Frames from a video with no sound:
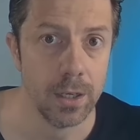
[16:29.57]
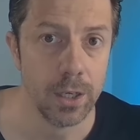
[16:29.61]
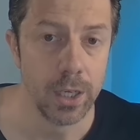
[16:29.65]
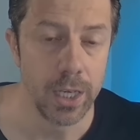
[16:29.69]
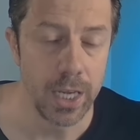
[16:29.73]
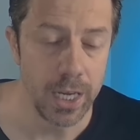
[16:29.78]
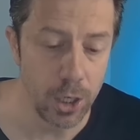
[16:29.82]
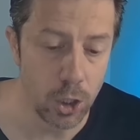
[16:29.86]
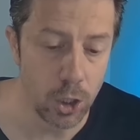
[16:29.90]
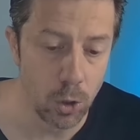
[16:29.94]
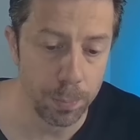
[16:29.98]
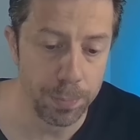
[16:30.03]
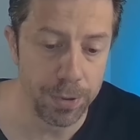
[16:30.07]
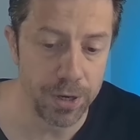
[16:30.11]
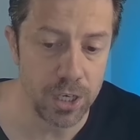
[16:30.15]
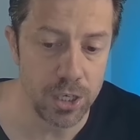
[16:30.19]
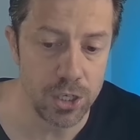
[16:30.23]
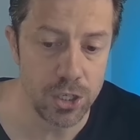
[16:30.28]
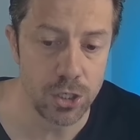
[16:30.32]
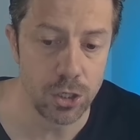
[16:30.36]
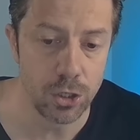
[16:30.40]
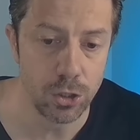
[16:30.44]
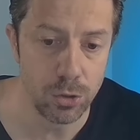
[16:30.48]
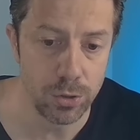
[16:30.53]
in
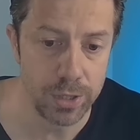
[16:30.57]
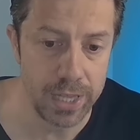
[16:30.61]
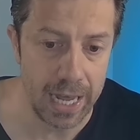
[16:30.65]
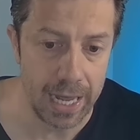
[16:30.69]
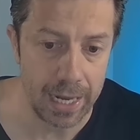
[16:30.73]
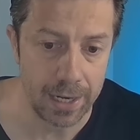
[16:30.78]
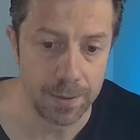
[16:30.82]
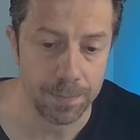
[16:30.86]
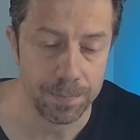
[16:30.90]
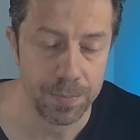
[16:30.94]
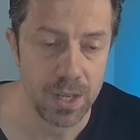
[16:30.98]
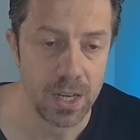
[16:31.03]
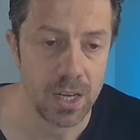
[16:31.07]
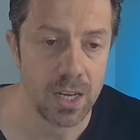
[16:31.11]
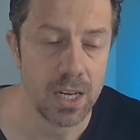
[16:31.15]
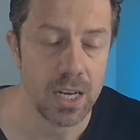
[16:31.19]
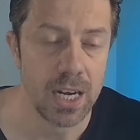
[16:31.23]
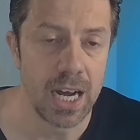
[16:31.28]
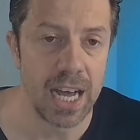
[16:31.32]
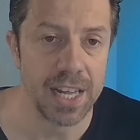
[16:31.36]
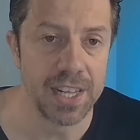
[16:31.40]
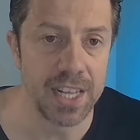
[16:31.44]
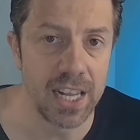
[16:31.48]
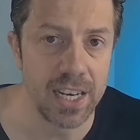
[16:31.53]
comparison to that.
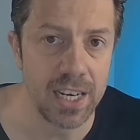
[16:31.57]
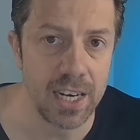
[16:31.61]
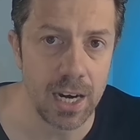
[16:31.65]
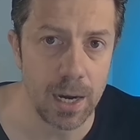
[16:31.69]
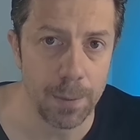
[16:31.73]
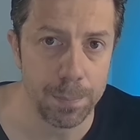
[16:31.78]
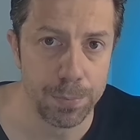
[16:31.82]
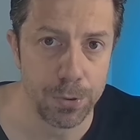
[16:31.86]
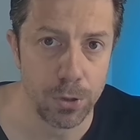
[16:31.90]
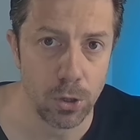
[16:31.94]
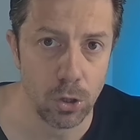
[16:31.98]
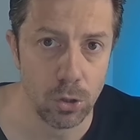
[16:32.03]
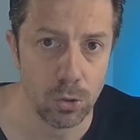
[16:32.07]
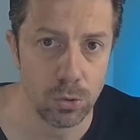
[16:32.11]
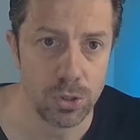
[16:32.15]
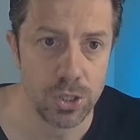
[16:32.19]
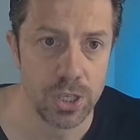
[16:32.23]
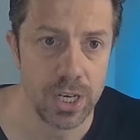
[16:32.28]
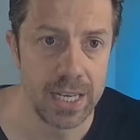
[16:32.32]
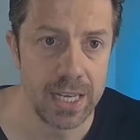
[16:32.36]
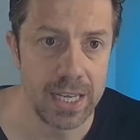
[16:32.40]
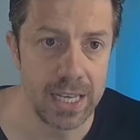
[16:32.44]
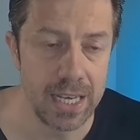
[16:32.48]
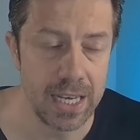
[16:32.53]
Another approach
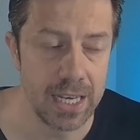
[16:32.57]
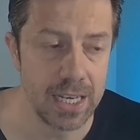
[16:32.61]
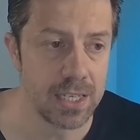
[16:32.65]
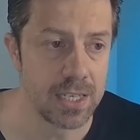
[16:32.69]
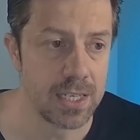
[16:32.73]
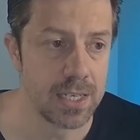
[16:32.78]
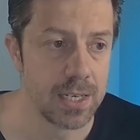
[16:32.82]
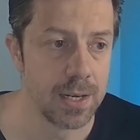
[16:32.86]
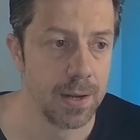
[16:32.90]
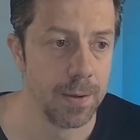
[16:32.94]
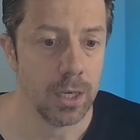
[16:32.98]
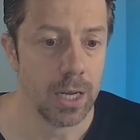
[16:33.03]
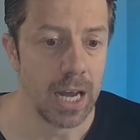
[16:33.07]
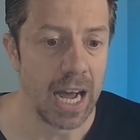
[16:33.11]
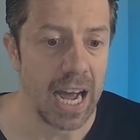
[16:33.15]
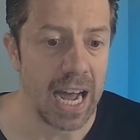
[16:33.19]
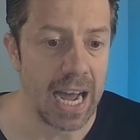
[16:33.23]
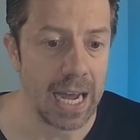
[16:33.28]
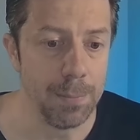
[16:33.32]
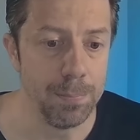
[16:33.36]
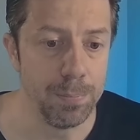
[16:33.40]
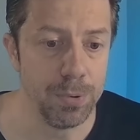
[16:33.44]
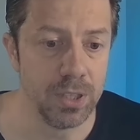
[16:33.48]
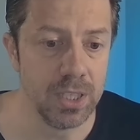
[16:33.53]
is,
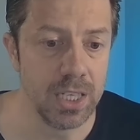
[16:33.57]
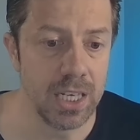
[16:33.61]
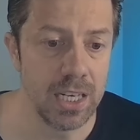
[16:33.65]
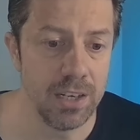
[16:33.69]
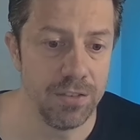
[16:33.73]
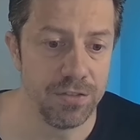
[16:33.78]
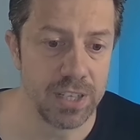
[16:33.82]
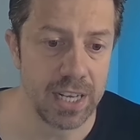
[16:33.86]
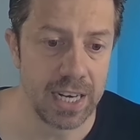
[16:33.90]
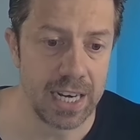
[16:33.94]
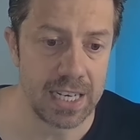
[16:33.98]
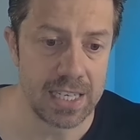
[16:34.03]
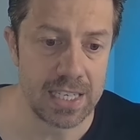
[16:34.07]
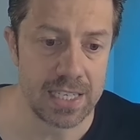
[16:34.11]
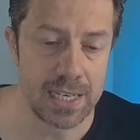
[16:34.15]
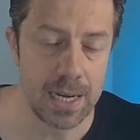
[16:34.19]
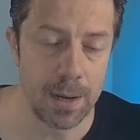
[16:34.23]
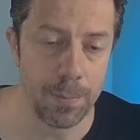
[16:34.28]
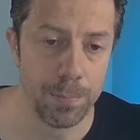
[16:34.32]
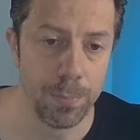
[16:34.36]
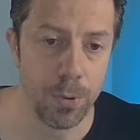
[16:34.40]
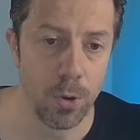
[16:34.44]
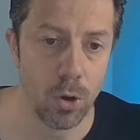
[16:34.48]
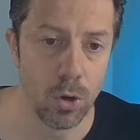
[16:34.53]
I believe that at
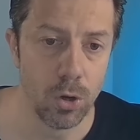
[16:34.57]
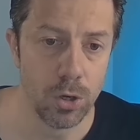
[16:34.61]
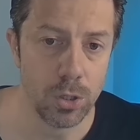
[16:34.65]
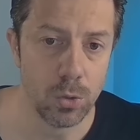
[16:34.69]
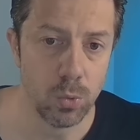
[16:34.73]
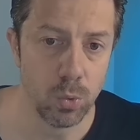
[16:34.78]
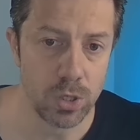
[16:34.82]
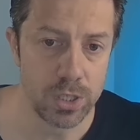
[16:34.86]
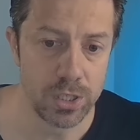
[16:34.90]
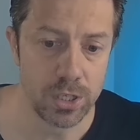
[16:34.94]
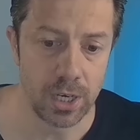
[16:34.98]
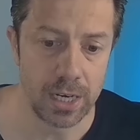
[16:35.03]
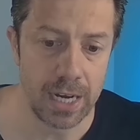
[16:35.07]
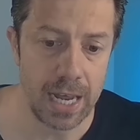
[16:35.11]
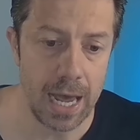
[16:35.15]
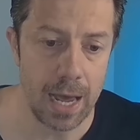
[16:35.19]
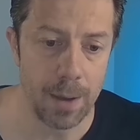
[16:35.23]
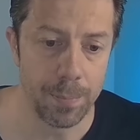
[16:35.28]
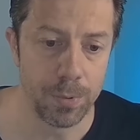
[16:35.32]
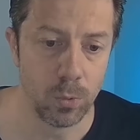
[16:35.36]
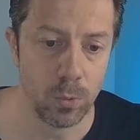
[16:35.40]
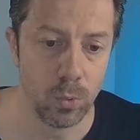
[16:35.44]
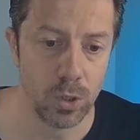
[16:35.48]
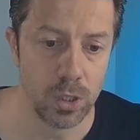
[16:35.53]
some point what's going to
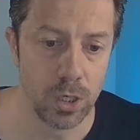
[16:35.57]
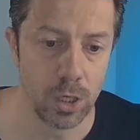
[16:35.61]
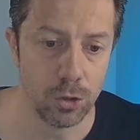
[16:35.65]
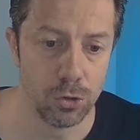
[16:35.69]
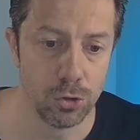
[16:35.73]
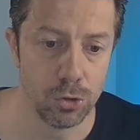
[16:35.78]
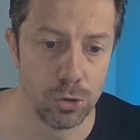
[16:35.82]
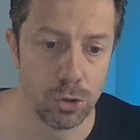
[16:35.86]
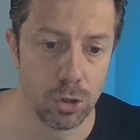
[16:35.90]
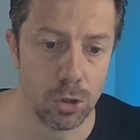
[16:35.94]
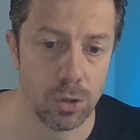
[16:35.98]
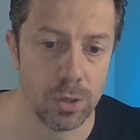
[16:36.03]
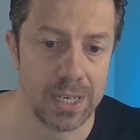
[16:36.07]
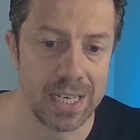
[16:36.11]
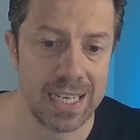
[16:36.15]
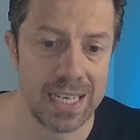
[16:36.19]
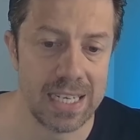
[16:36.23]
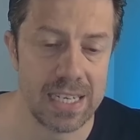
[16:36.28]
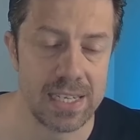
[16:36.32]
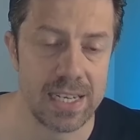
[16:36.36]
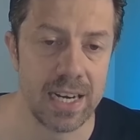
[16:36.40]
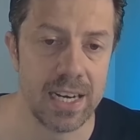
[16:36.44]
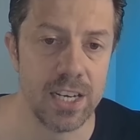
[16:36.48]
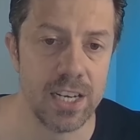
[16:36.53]
happen with Aduro
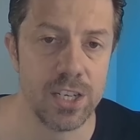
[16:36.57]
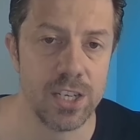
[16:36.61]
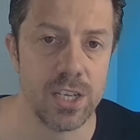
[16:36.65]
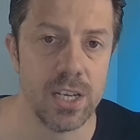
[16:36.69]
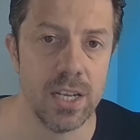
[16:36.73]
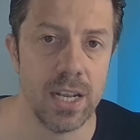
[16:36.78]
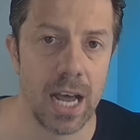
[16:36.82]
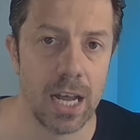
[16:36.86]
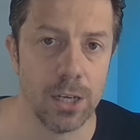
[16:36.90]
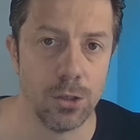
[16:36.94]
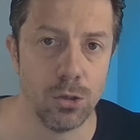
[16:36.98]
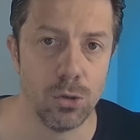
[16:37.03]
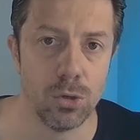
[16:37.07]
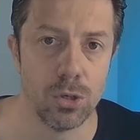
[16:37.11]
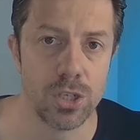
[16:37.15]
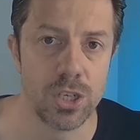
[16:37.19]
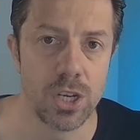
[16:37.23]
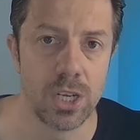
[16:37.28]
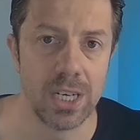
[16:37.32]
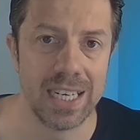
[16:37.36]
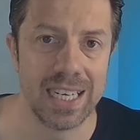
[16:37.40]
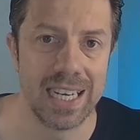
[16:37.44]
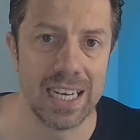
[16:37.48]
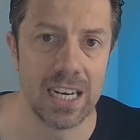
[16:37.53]
is that Aduro is
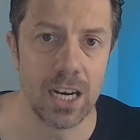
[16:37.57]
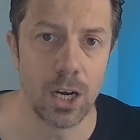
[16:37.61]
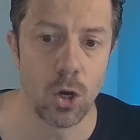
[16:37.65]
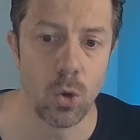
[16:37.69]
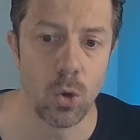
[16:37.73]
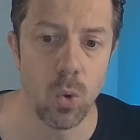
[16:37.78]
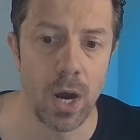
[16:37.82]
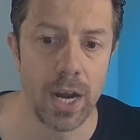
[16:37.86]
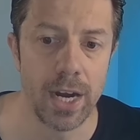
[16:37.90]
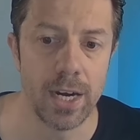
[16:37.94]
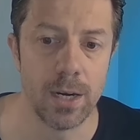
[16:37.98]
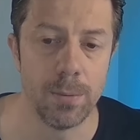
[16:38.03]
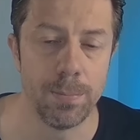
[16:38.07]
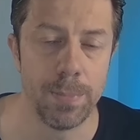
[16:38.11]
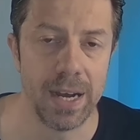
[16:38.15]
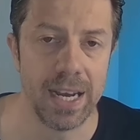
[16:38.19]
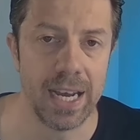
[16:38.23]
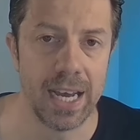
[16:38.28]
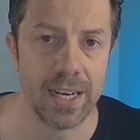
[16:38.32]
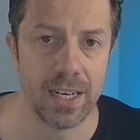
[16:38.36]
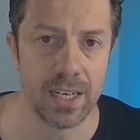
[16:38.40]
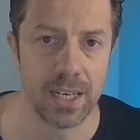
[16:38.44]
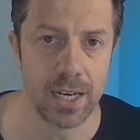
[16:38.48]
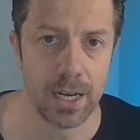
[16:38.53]
going to get acquired by
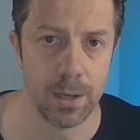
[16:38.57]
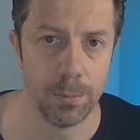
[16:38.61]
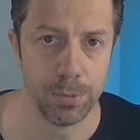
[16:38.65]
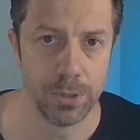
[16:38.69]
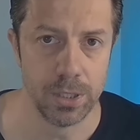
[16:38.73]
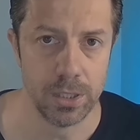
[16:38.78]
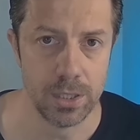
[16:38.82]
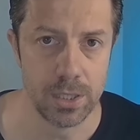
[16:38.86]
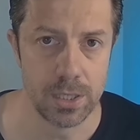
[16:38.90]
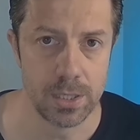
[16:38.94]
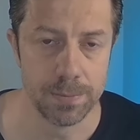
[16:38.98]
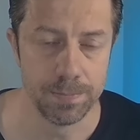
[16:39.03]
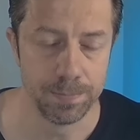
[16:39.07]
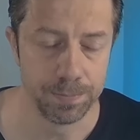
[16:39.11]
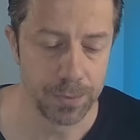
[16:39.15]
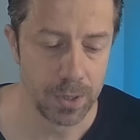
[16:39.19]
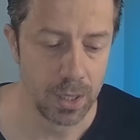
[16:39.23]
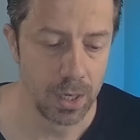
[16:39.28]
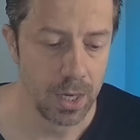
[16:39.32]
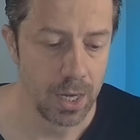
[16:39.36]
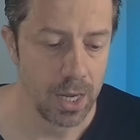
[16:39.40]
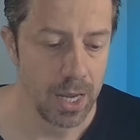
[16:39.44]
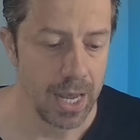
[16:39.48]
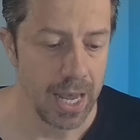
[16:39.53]
other companies.
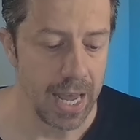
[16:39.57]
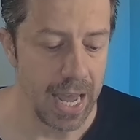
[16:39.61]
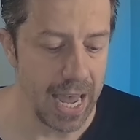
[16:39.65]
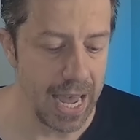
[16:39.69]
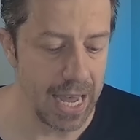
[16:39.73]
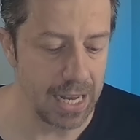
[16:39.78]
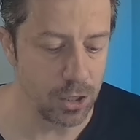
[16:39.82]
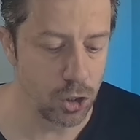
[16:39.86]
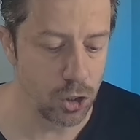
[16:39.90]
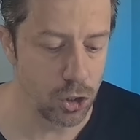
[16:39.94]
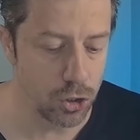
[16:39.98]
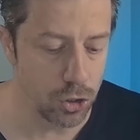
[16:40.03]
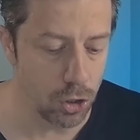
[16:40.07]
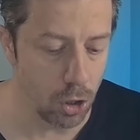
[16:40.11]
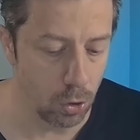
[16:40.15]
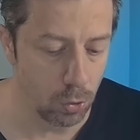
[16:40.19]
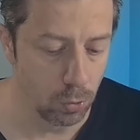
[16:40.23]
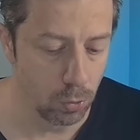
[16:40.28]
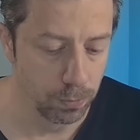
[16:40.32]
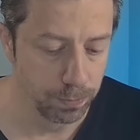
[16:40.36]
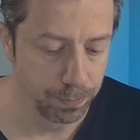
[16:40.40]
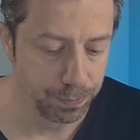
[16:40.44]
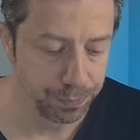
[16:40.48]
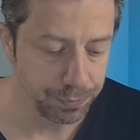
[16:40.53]
And
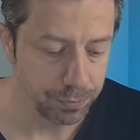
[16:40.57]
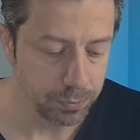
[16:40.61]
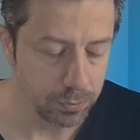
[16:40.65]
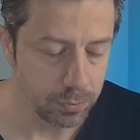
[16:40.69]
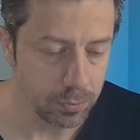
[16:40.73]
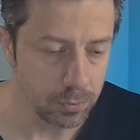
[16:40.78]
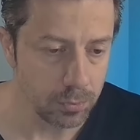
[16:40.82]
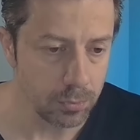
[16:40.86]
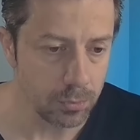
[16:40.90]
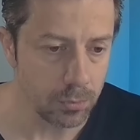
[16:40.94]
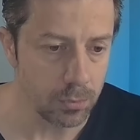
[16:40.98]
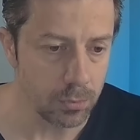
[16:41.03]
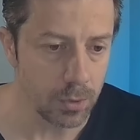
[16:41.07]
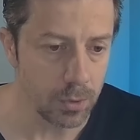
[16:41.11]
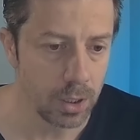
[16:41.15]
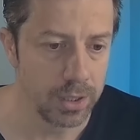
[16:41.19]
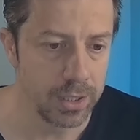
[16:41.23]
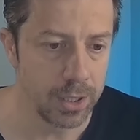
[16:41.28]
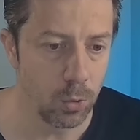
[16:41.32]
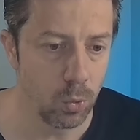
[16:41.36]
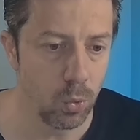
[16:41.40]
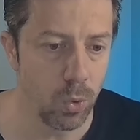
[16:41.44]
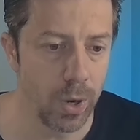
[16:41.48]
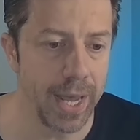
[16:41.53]
so
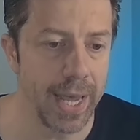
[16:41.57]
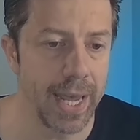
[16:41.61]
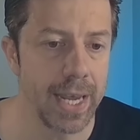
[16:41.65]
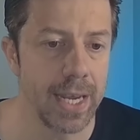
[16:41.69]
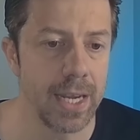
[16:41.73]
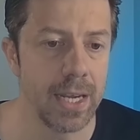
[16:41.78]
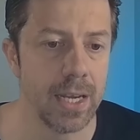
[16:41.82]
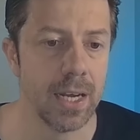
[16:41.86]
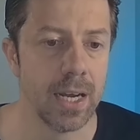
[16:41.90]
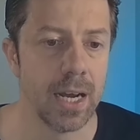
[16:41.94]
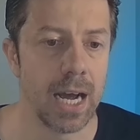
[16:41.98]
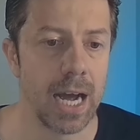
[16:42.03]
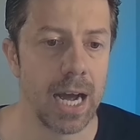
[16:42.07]
the way